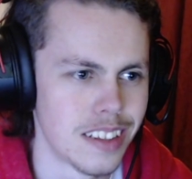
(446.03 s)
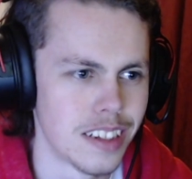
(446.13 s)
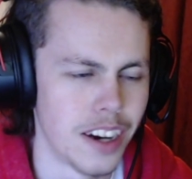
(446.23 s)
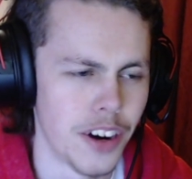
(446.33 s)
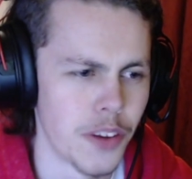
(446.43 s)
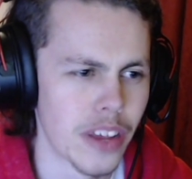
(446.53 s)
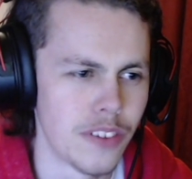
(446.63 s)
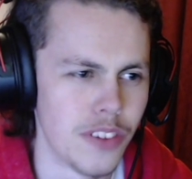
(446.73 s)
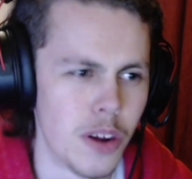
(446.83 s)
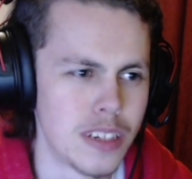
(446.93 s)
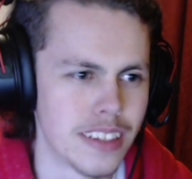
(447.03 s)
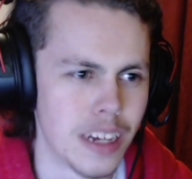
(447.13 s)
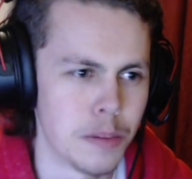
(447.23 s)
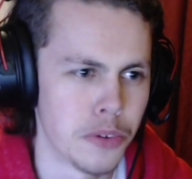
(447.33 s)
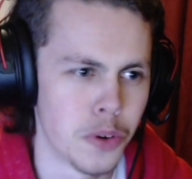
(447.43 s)
And I don't think I've noticed
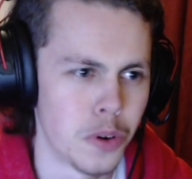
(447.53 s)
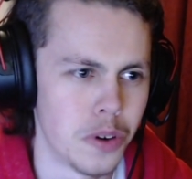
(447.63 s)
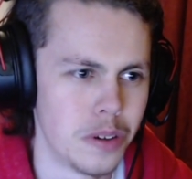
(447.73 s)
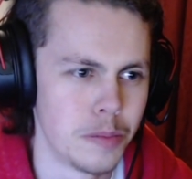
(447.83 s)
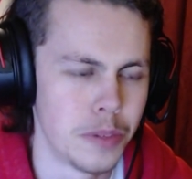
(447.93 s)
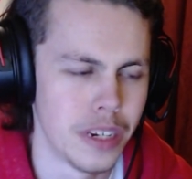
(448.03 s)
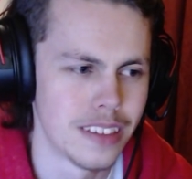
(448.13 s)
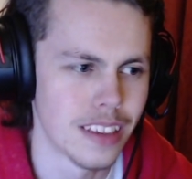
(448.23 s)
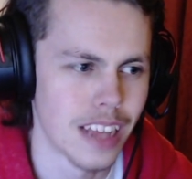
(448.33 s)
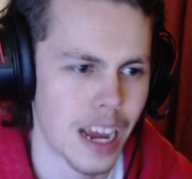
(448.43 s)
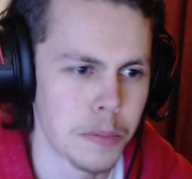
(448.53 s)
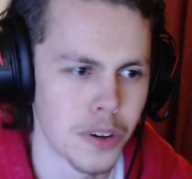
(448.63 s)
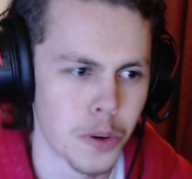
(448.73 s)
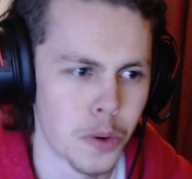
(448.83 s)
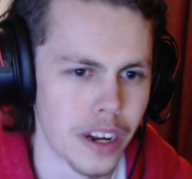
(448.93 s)
that before, but it's
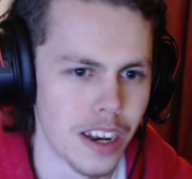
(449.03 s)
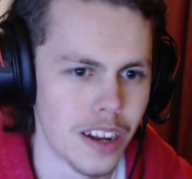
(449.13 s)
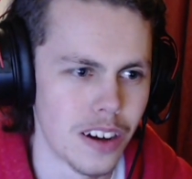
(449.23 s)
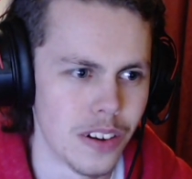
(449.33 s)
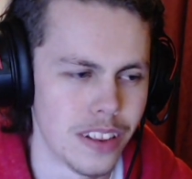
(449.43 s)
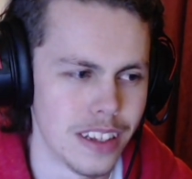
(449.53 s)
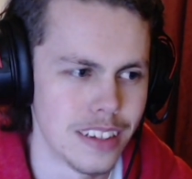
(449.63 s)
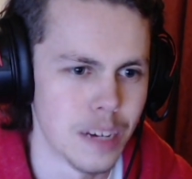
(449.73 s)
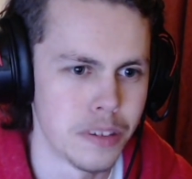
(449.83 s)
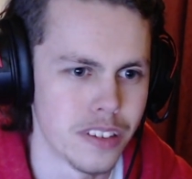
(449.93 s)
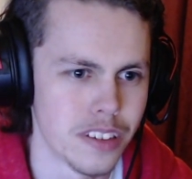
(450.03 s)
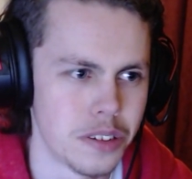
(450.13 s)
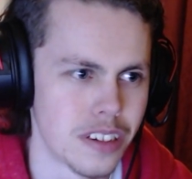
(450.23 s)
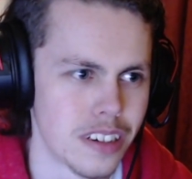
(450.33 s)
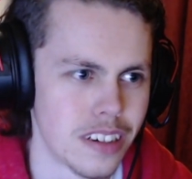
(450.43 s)
happened quite a lot this episode.